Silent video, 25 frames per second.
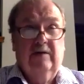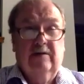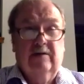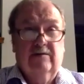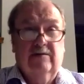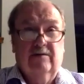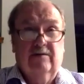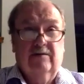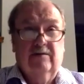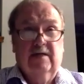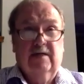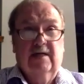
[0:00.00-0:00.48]

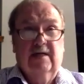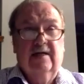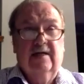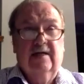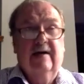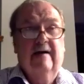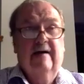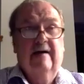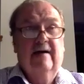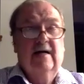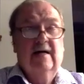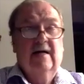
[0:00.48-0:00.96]
interested
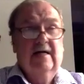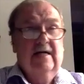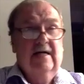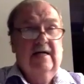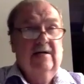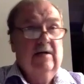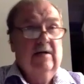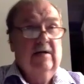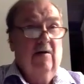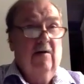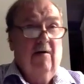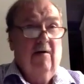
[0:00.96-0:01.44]

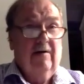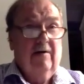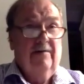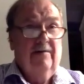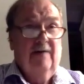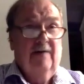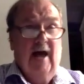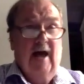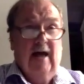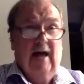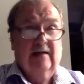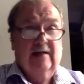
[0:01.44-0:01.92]
in the
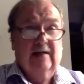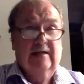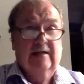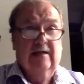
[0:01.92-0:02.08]
artifacts.